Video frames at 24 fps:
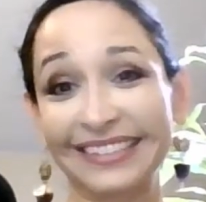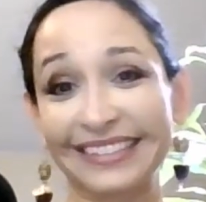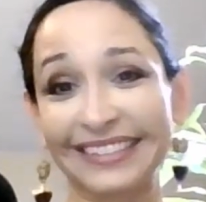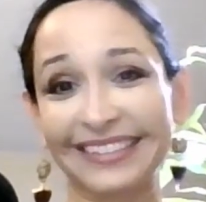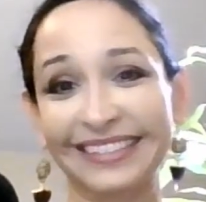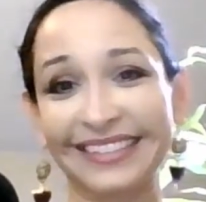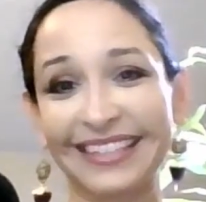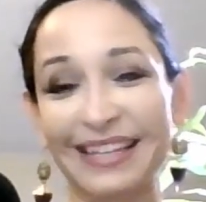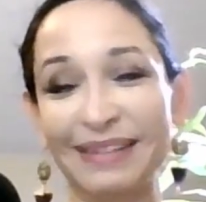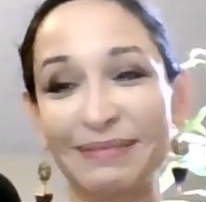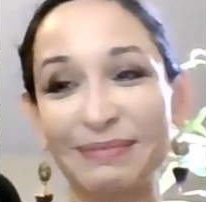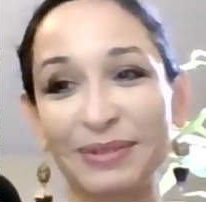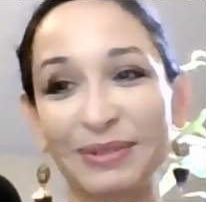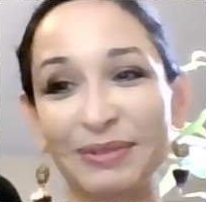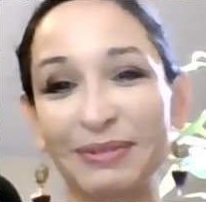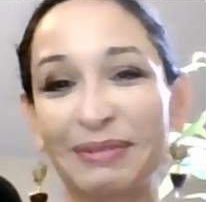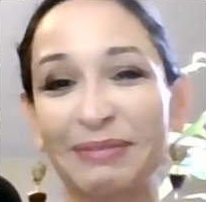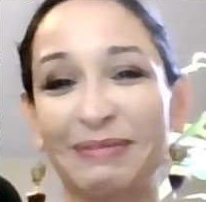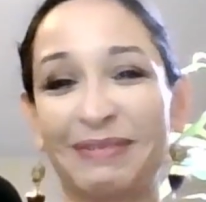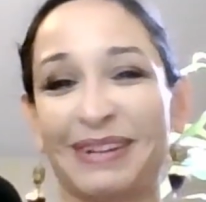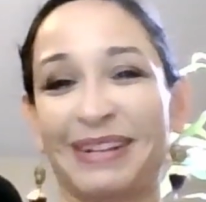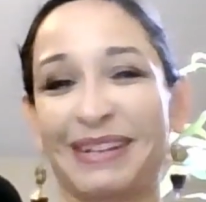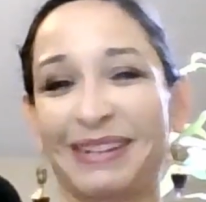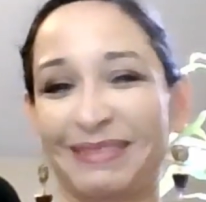keep doing
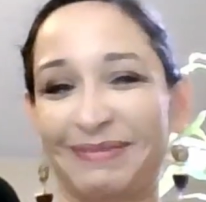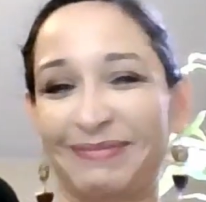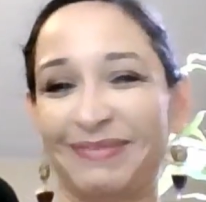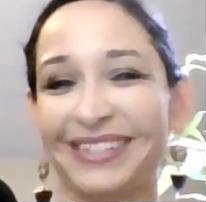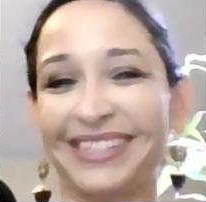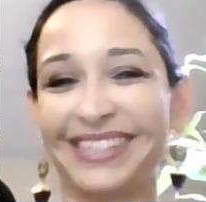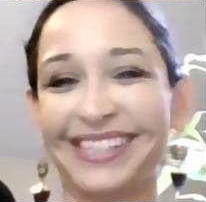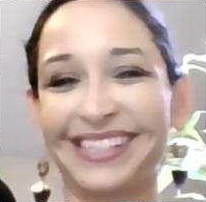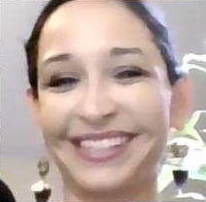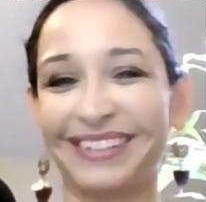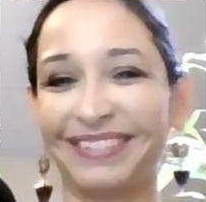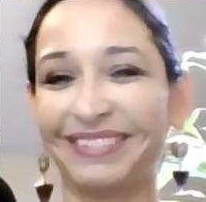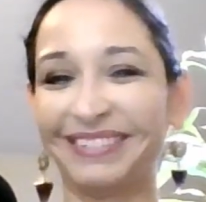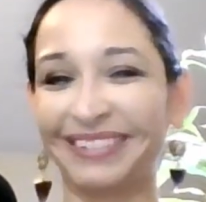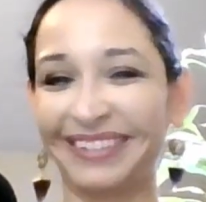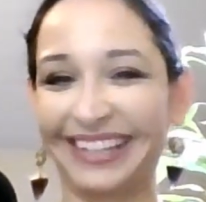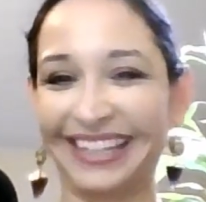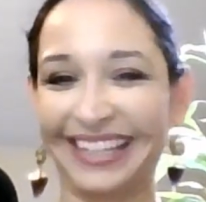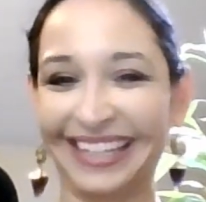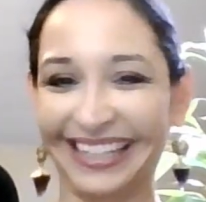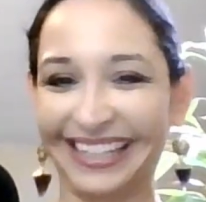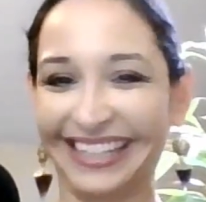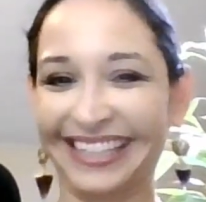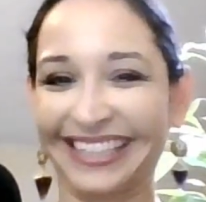what I'm
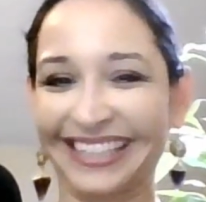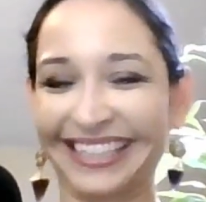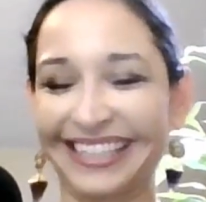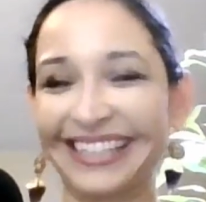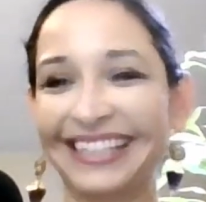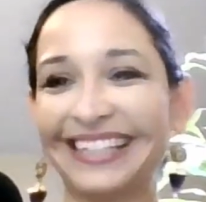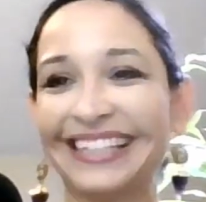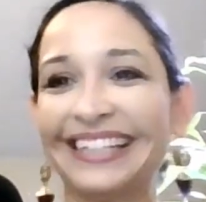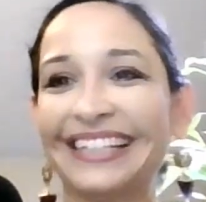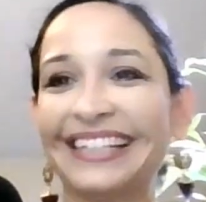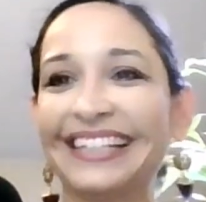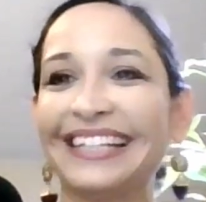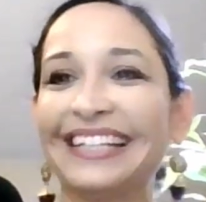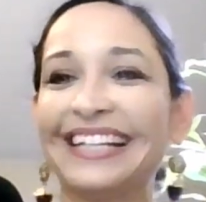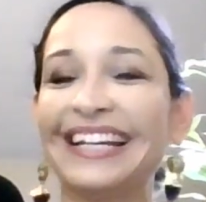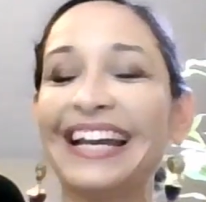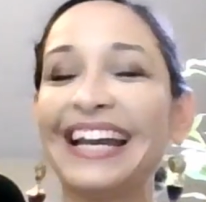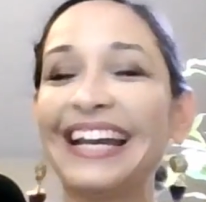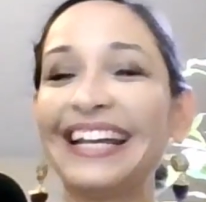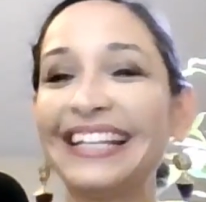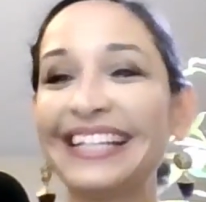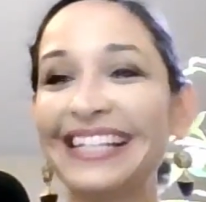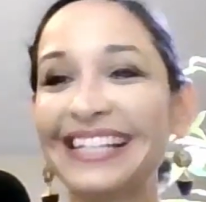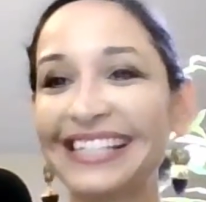doing.
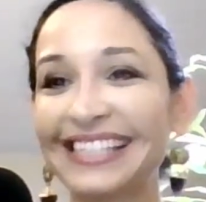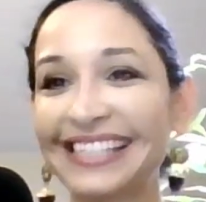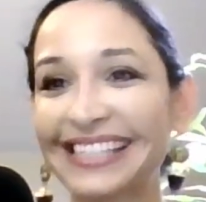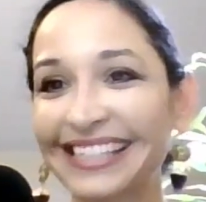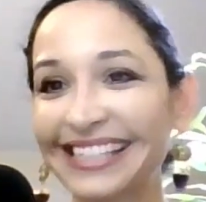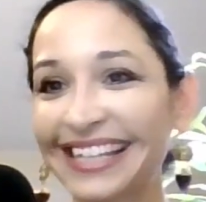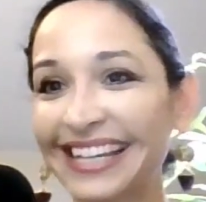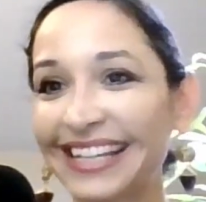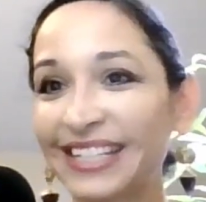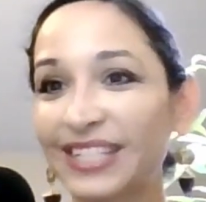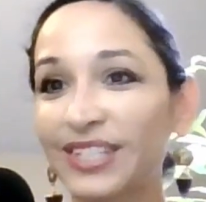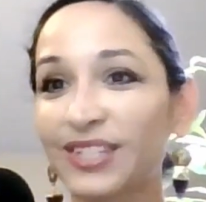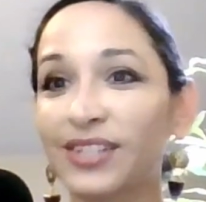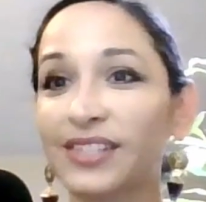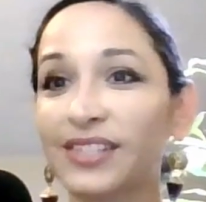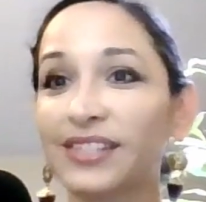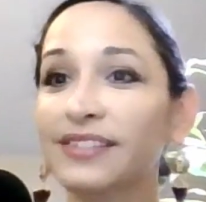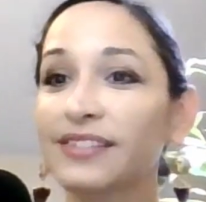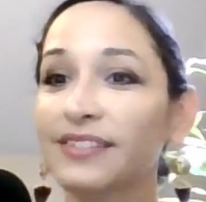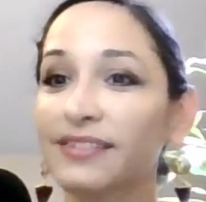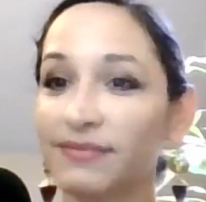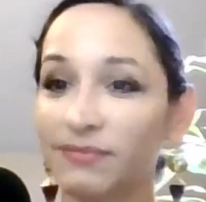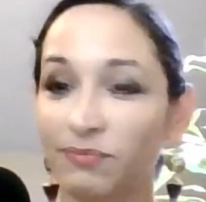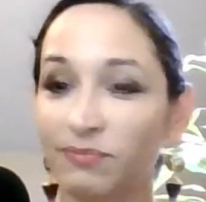And he said, just,
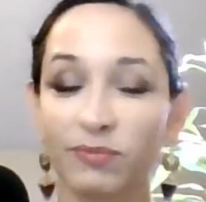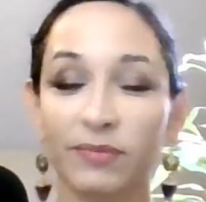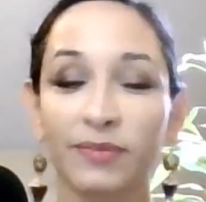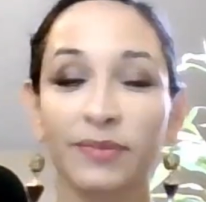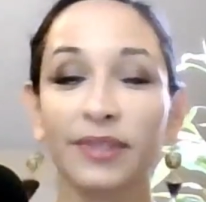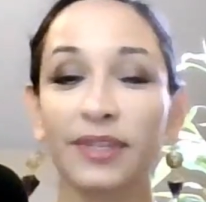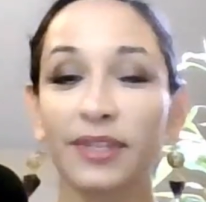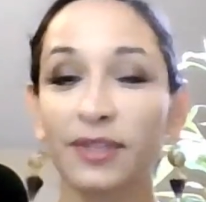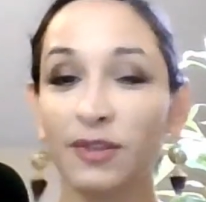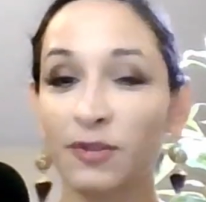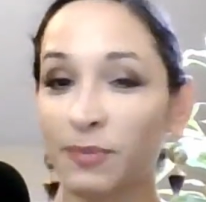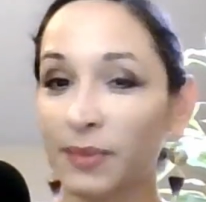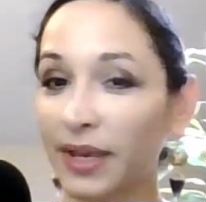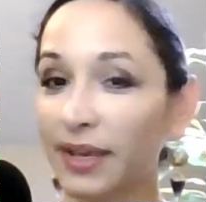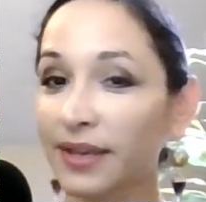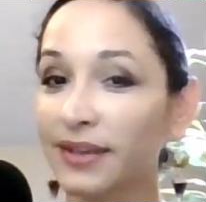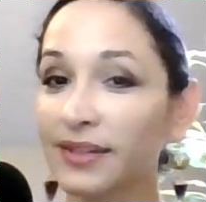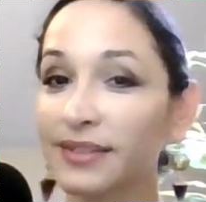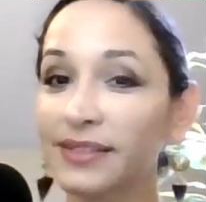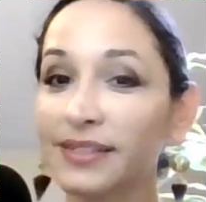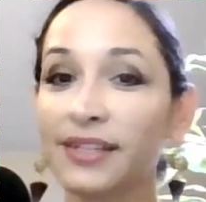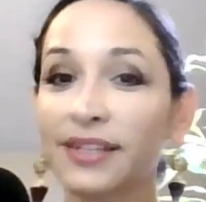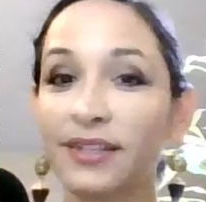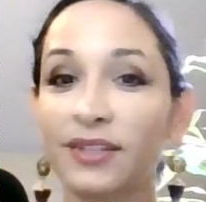you may
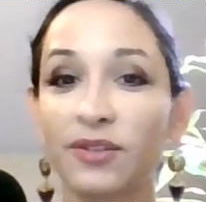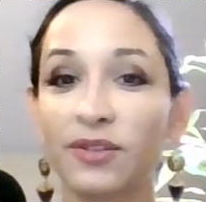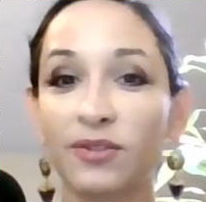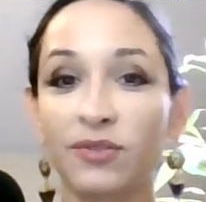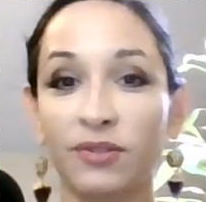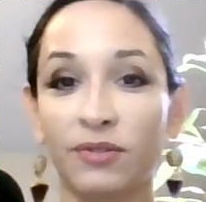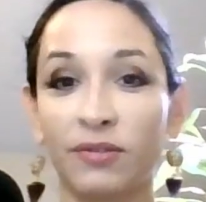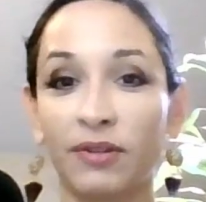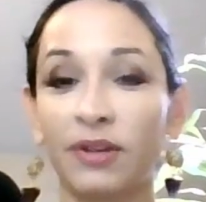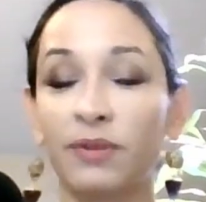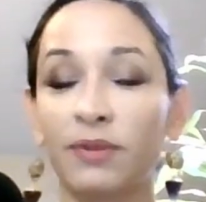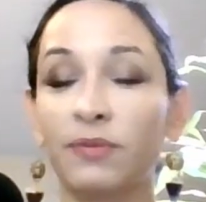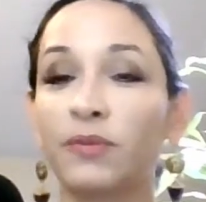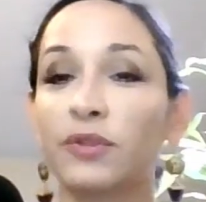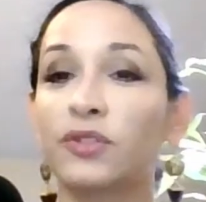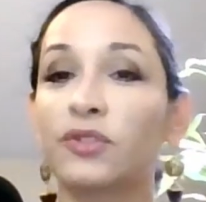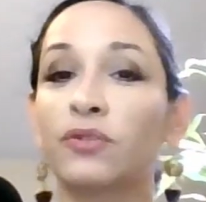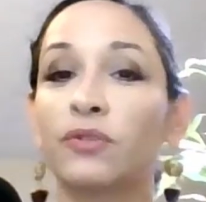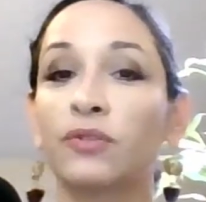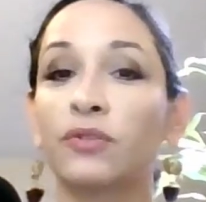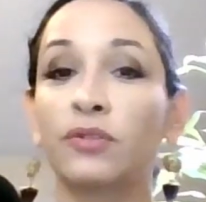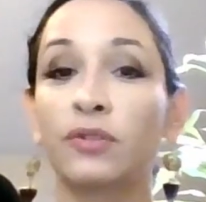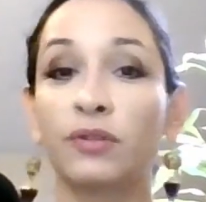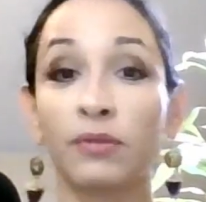continue doing what you're
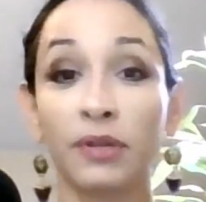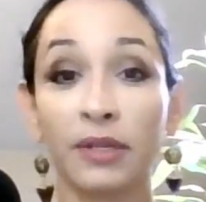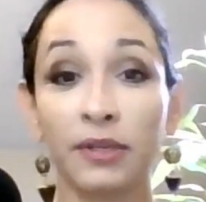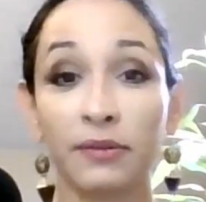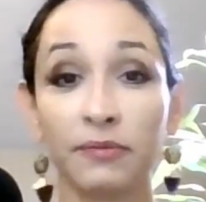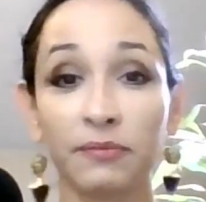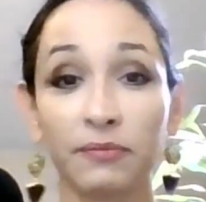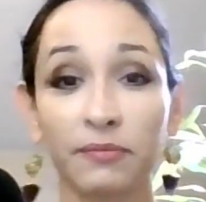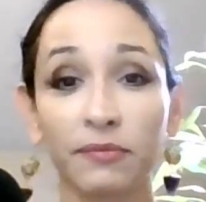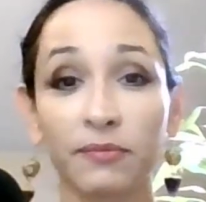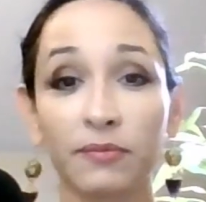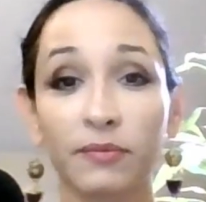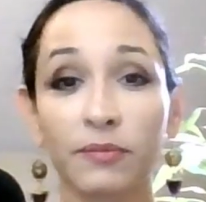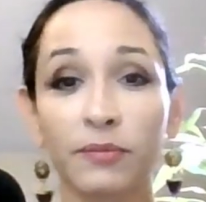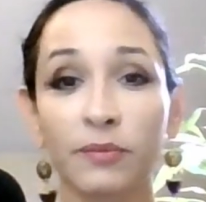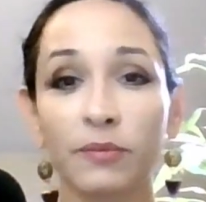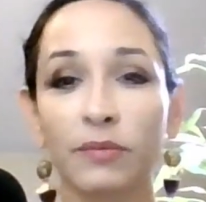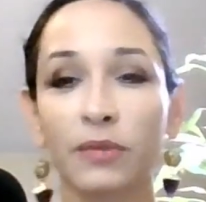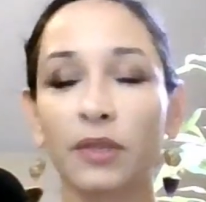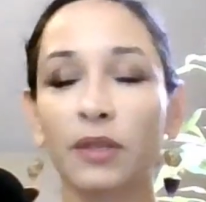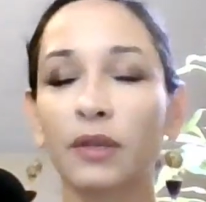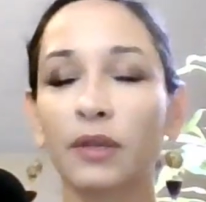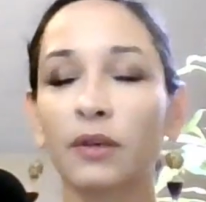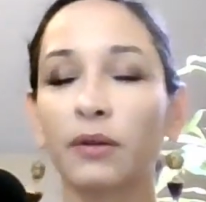doing,
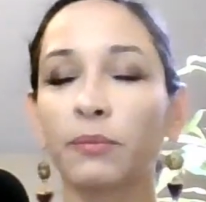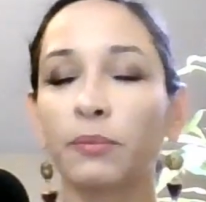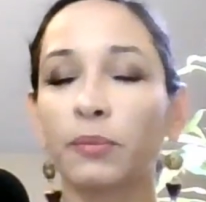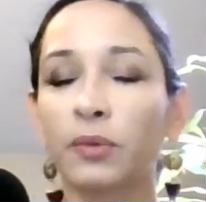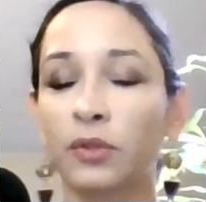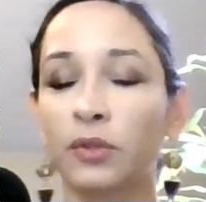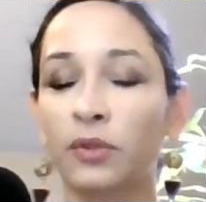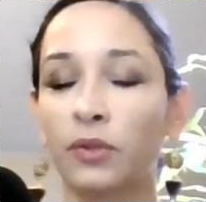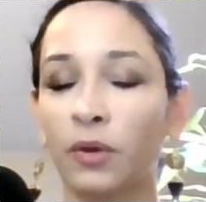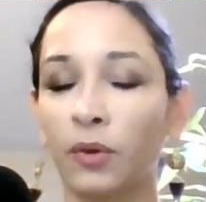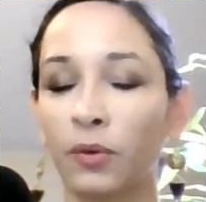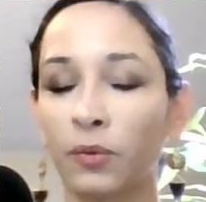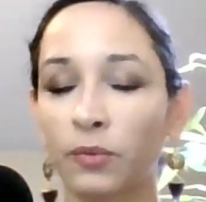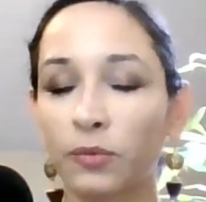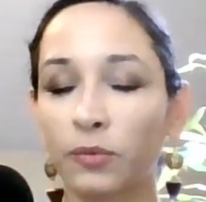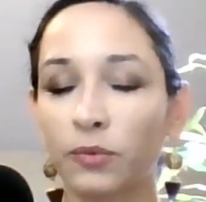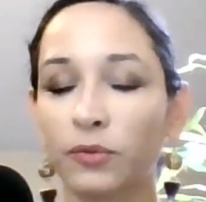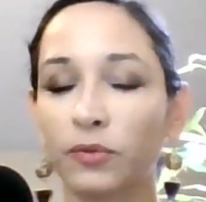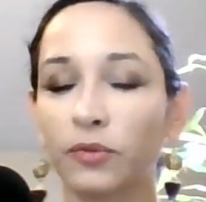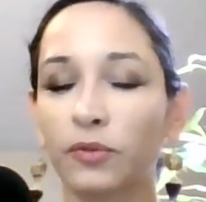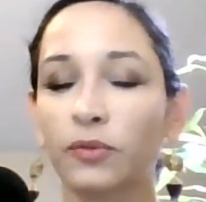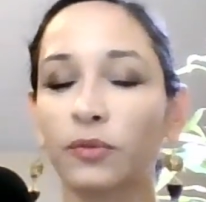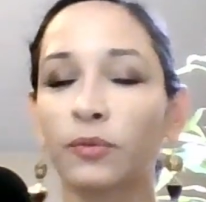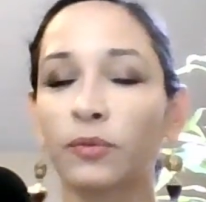but don't
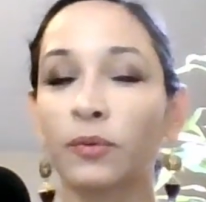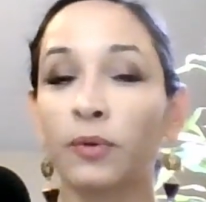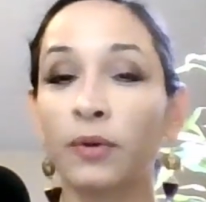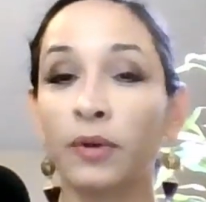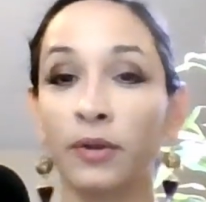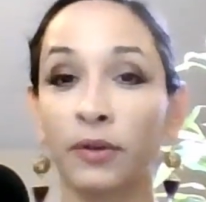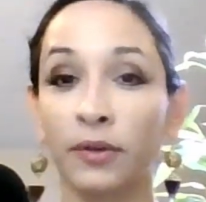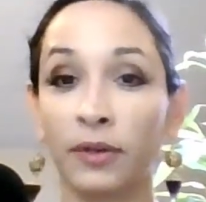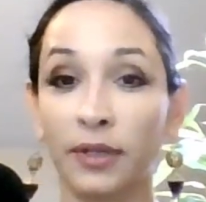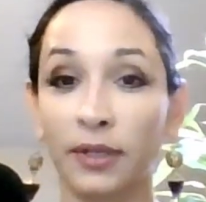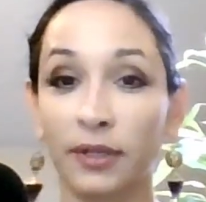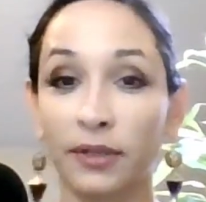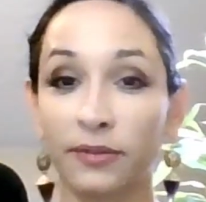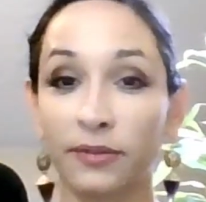worry.